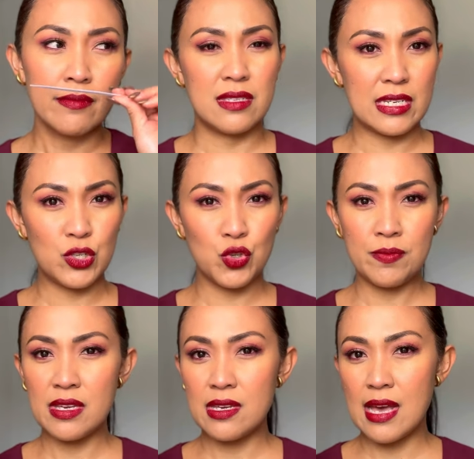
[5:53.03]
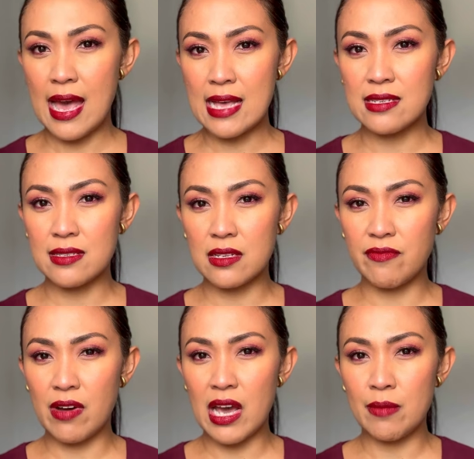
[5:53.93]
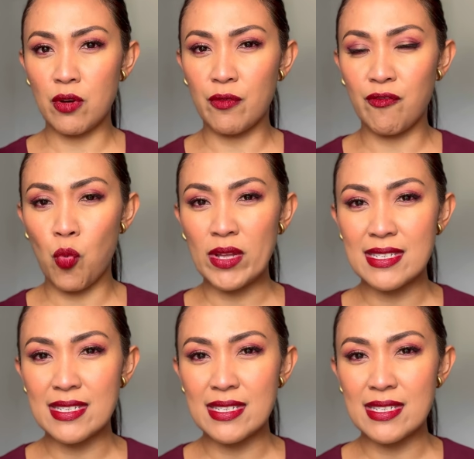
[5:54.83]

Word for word: This to me has that vibe of when